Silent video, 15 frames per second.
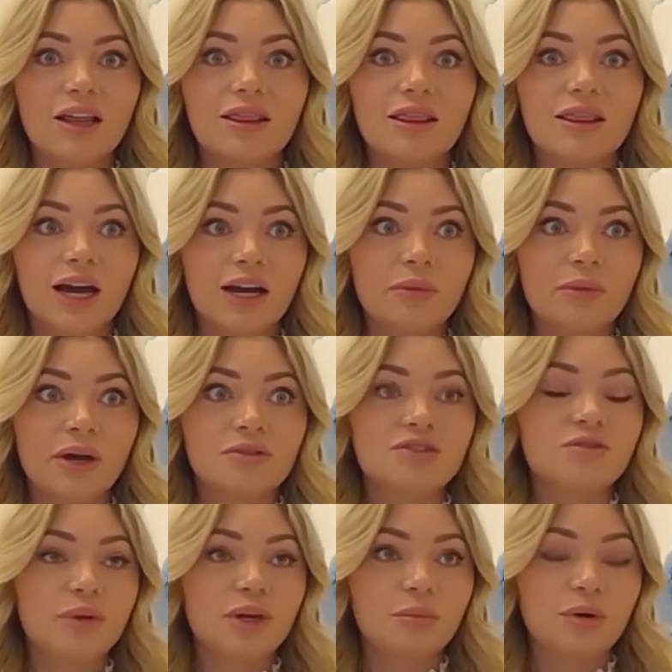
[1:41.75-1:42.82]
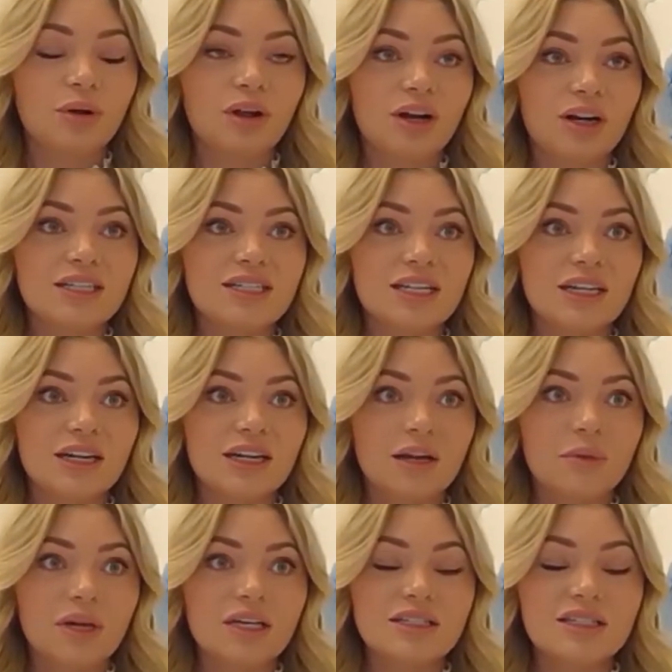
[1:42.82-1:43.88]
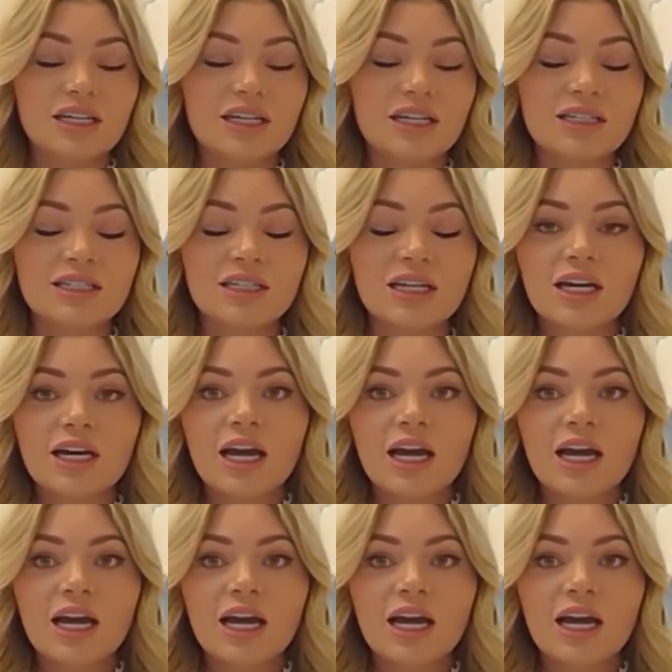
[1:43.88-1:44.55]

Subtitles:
that amount of people on a day-to-day basis.